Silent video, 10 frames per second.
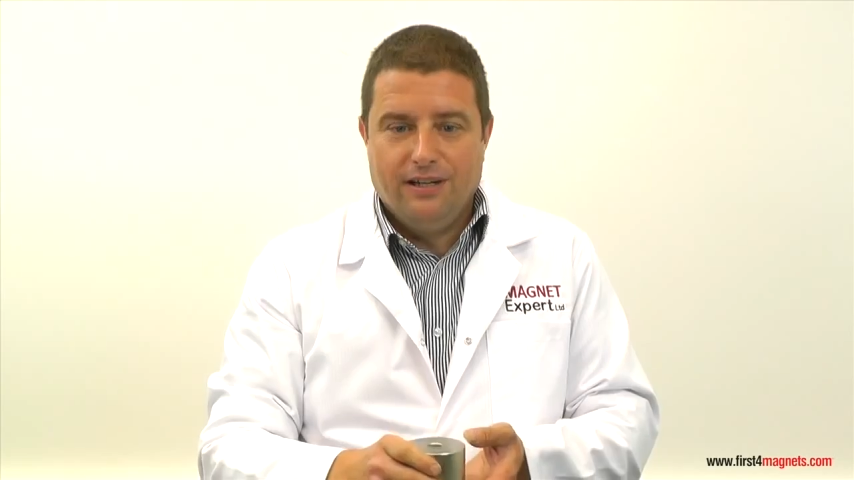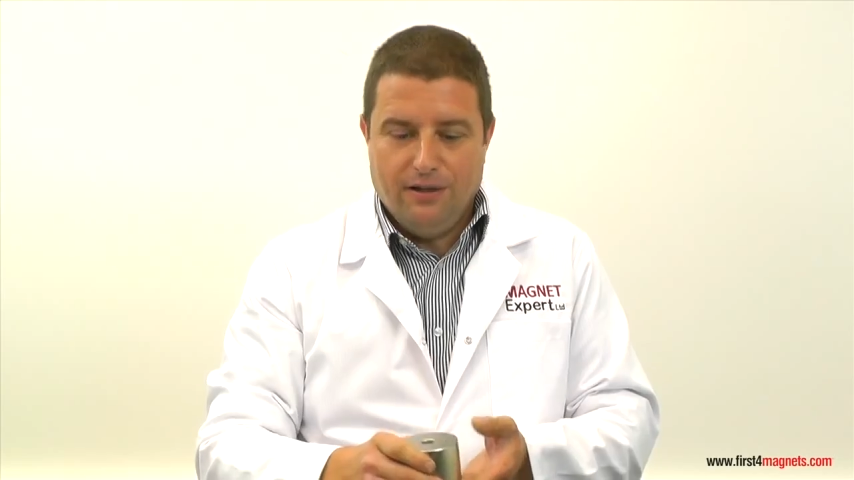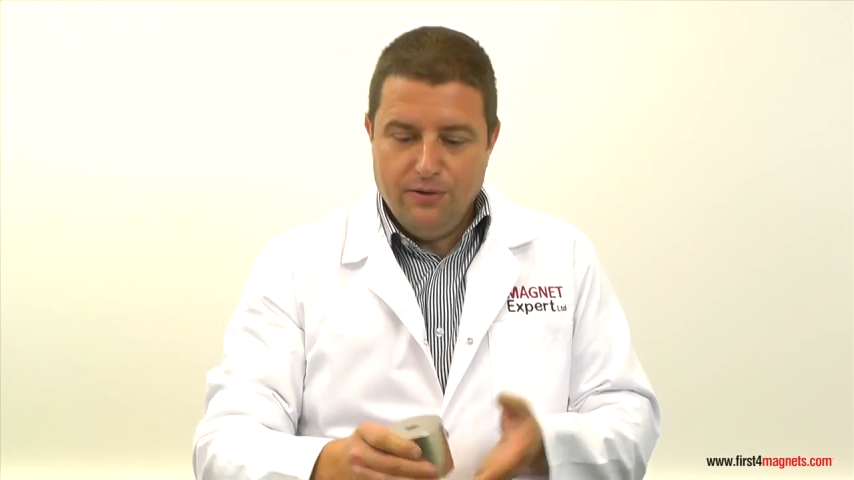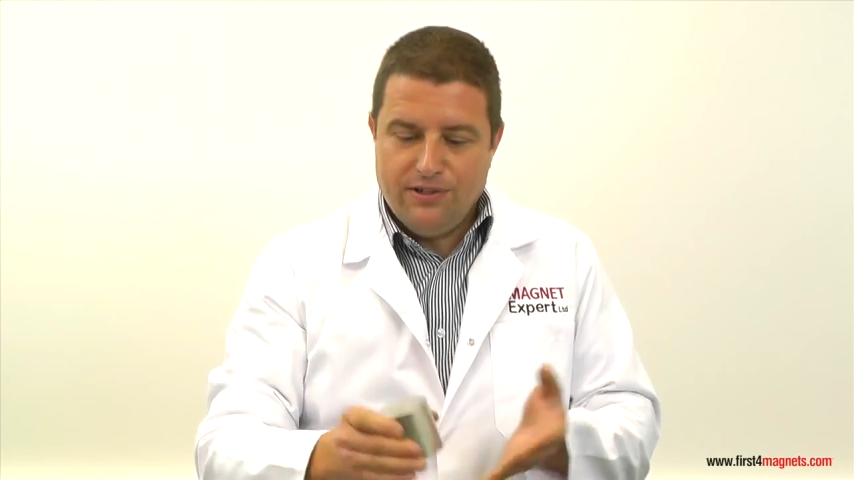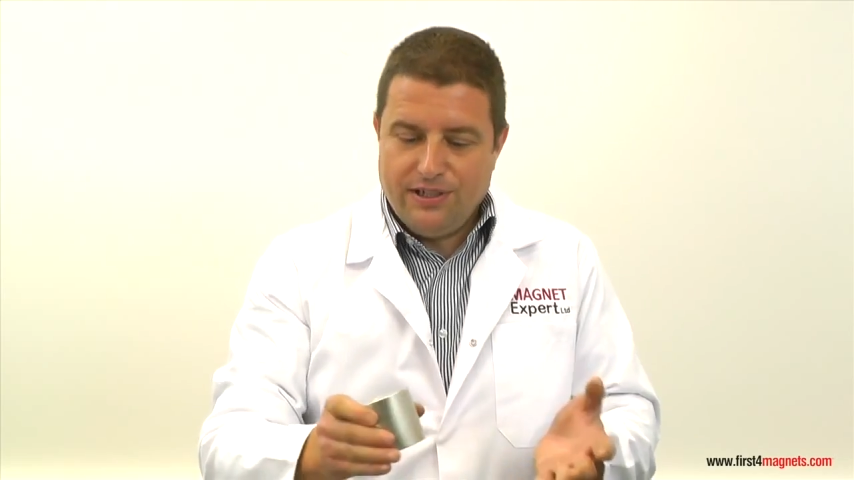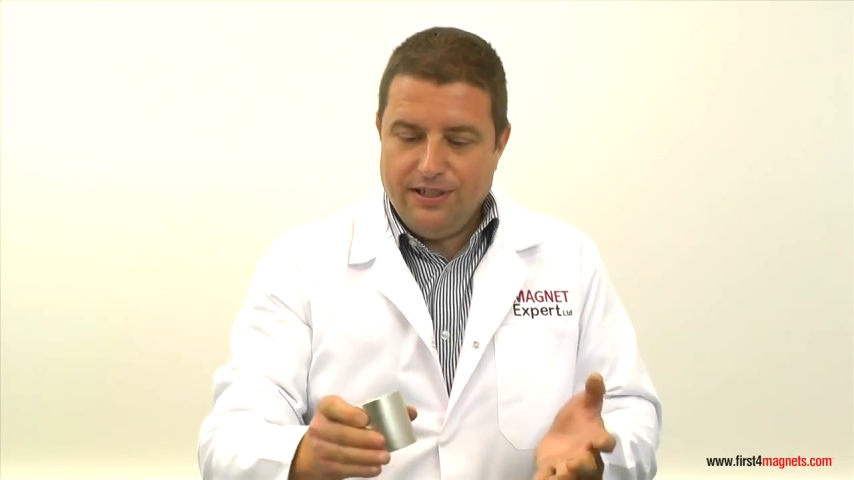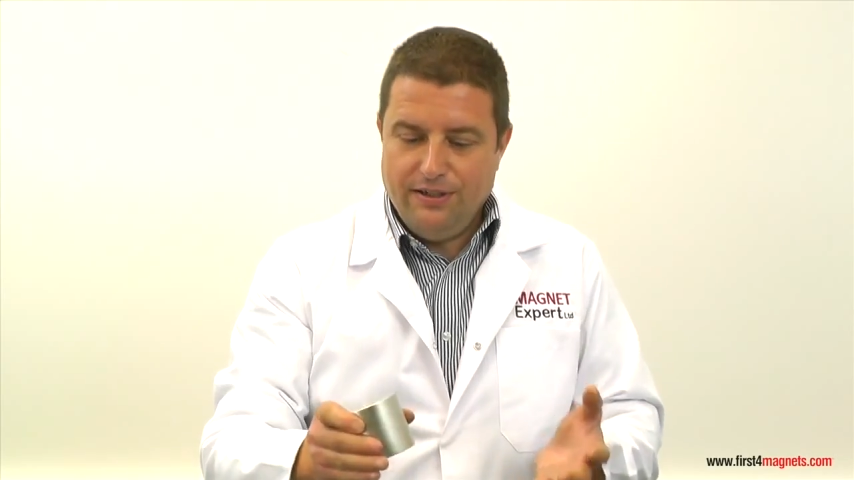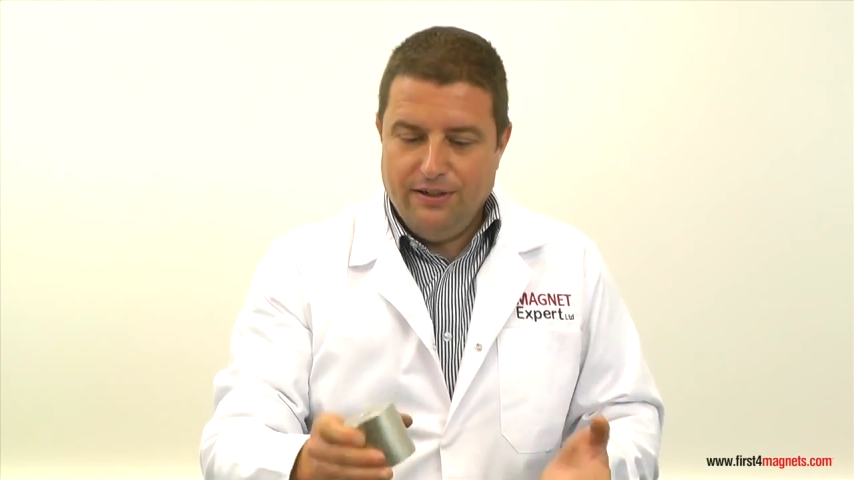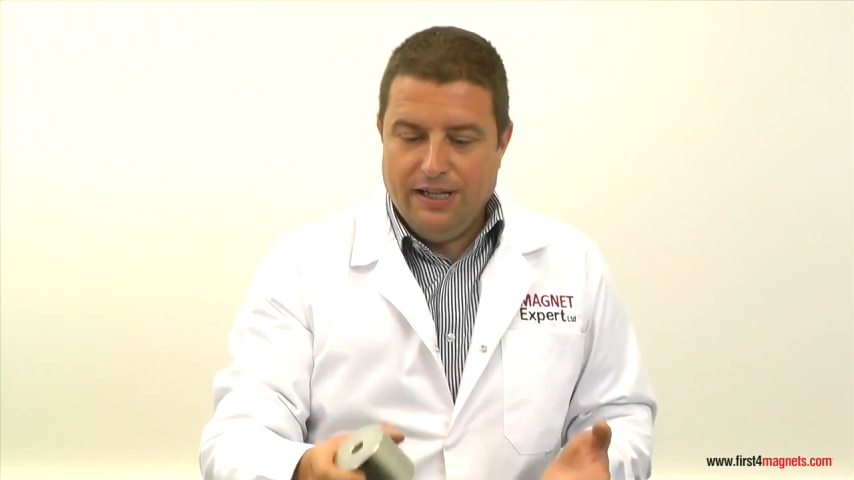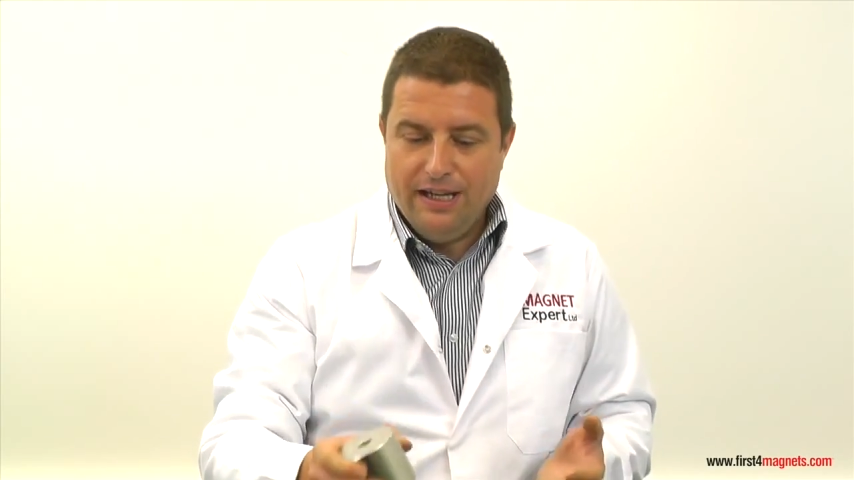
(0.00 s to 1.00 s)

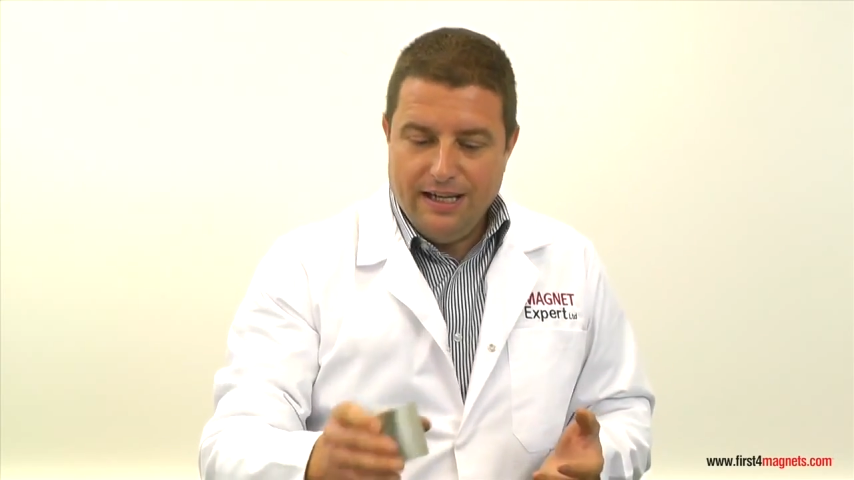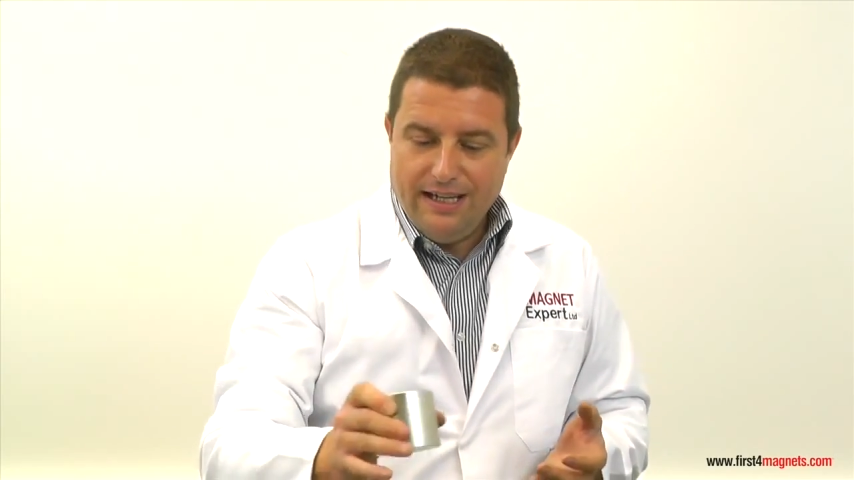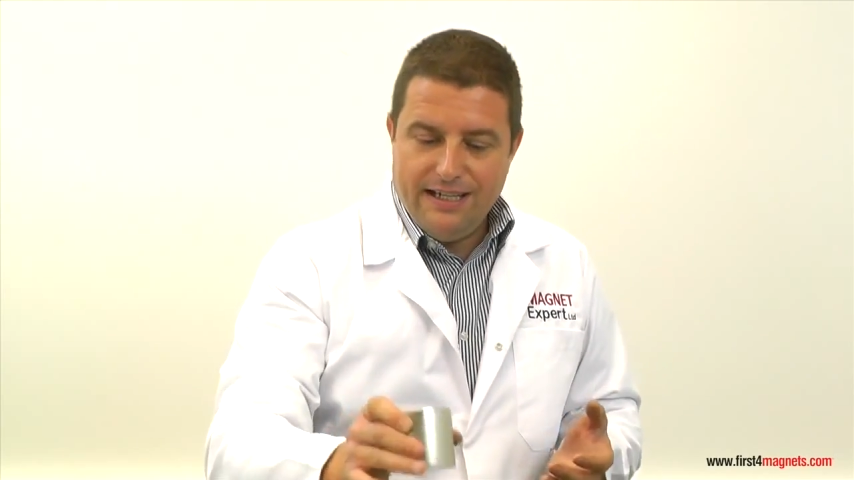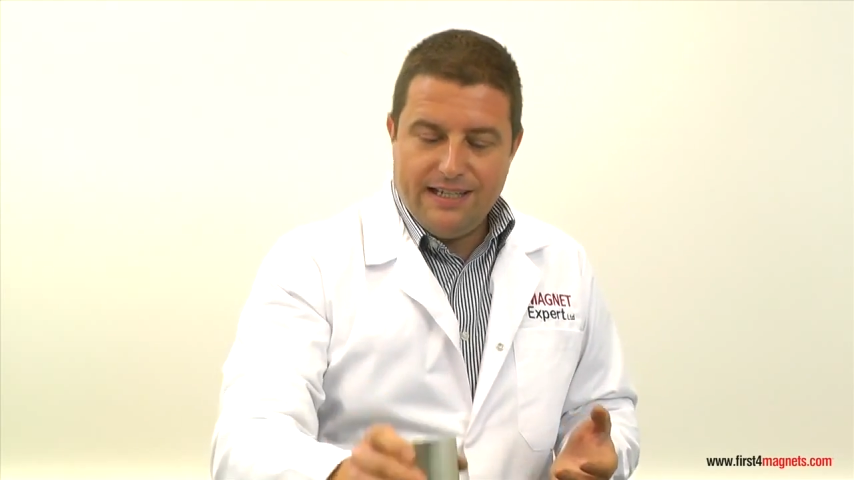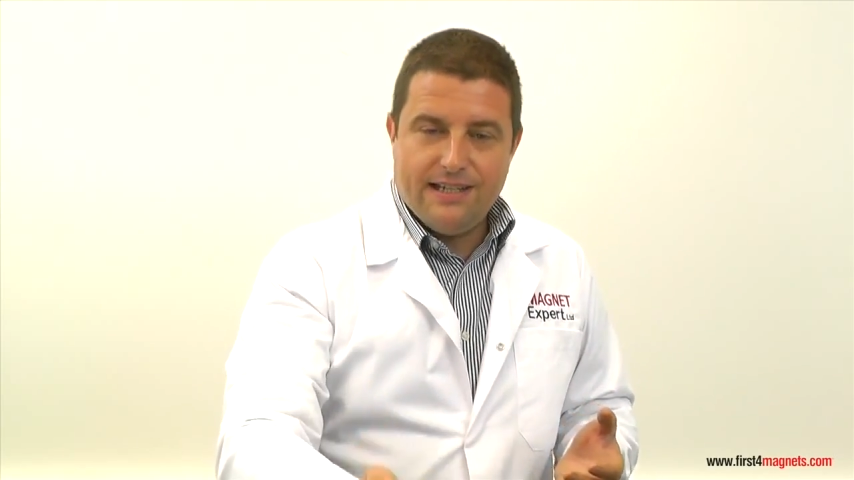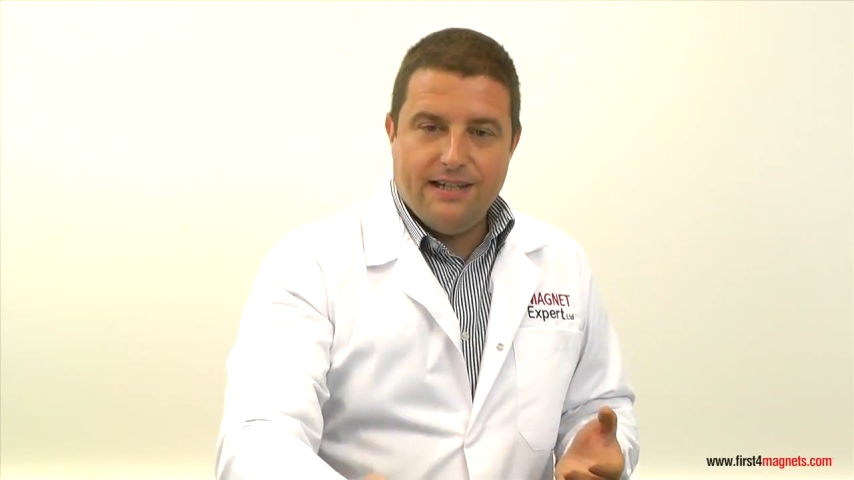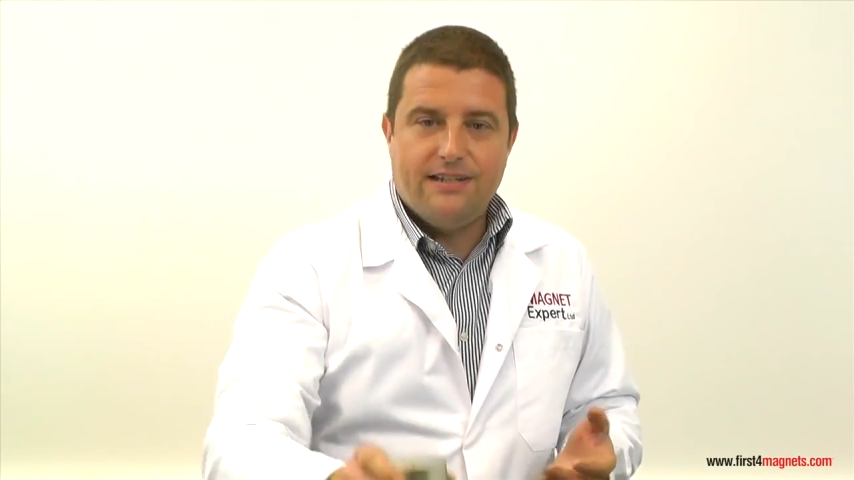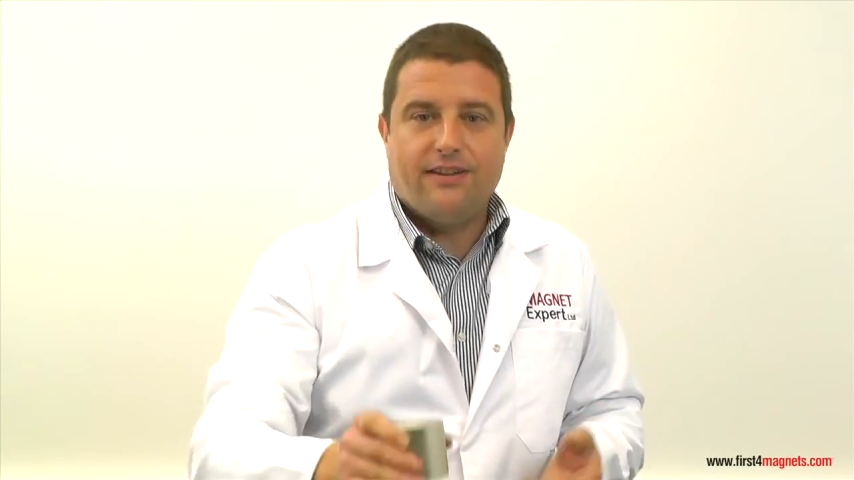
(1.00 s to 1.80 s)
until it sees